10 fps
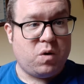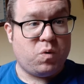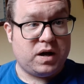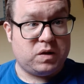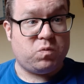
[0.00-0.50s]

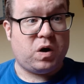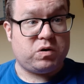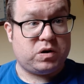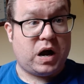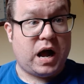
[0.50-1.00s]
Well,
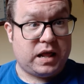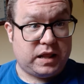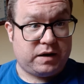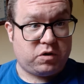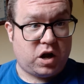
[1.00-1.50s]
I
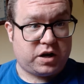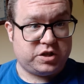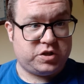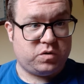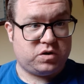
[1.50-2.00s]
like locking
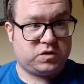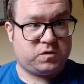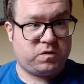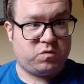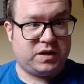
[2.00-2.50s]
tuners
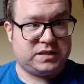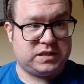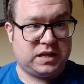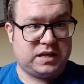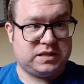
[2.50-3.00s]
for the
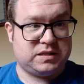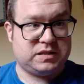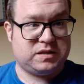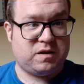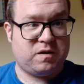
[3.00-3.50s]
reason
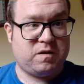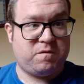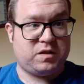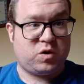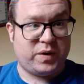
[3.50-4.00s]
is
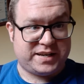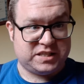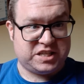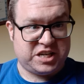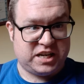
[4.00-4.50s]
for the
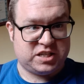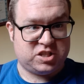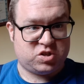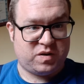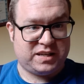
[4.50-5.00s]
quickness of changing
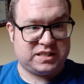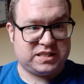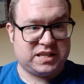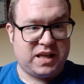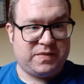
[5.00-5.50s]

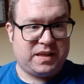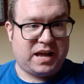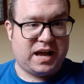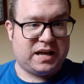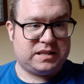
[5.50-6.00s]
strings,
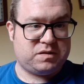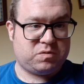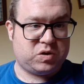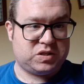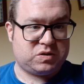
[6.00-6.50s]
and
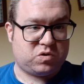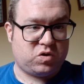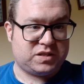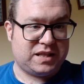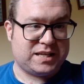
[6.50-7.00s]
because of
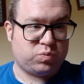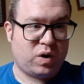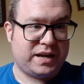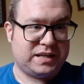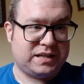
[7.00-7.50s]
course the less
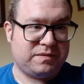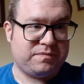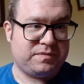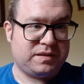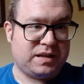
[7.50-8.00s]
winding,
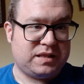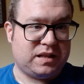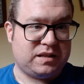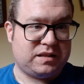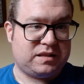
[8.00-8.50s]

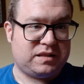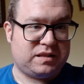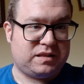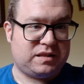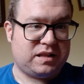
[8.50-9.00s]

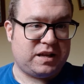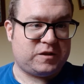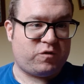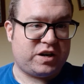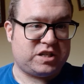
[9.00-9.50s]
the less
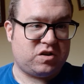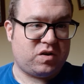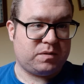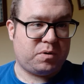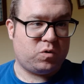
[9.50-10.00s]
friction
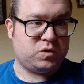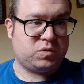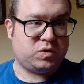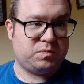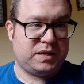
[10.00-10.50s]
posts,
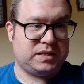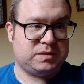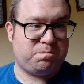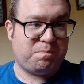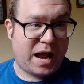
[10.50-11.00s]
which
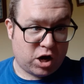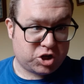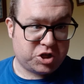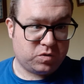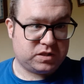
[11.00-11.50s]
means better
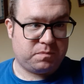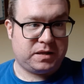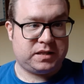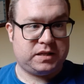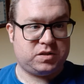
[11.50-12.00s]
tune
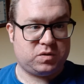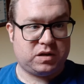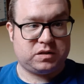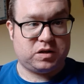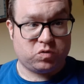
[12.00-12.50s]
stability. So
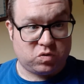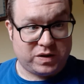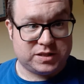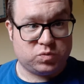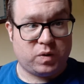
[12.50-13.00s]
that are the
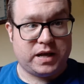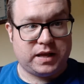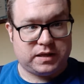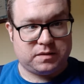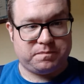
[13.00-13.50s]
reasons why I
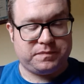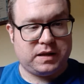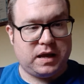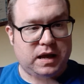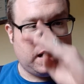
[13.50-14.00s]
like them.
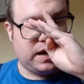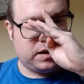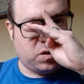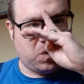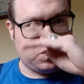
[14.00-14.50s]
I
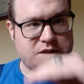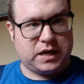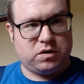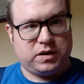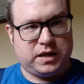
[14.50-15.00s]
know
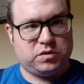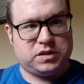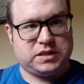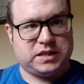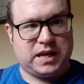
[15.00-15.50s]
generally I used
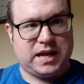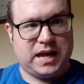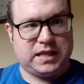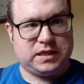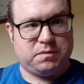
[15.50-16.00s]
to say I
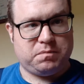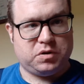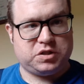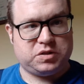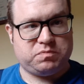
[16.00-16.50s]
hate them, but